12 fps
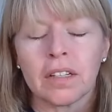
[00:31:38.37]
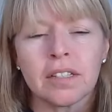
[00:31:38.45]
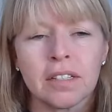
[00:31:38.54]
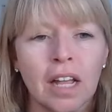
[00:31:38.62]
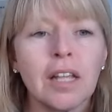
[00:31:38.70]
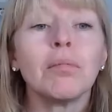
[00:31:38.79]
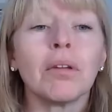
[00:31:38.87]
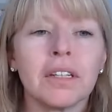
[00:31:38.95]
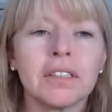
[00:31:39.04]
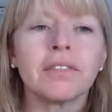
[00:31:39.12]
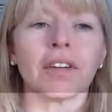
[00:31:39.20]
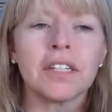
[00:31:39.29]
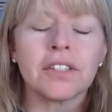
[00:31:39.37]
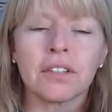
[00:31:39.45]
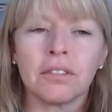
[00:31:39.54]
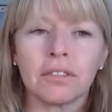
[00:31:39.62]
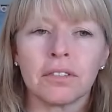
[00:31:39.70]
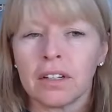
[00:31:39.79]
a stable interface
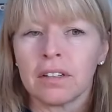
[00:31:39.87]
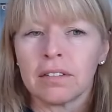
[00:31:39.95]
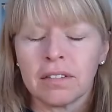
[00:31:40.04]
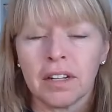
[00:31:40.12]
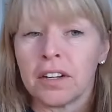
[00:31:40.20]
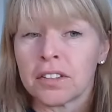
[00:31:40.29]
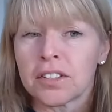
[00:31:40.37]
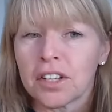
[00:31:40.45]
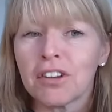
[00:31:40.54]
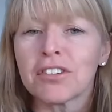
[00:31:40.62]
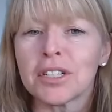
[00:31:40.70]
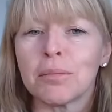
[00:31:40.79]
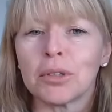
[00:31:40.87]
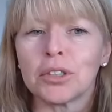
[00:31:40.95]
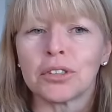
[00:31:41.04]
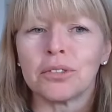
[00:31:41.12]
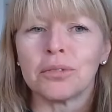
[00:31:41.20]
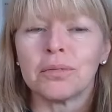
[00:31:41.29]
called the Linux Security
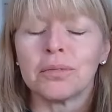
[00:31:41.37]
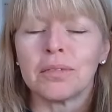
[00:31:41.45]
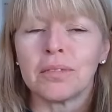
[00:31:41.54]
Module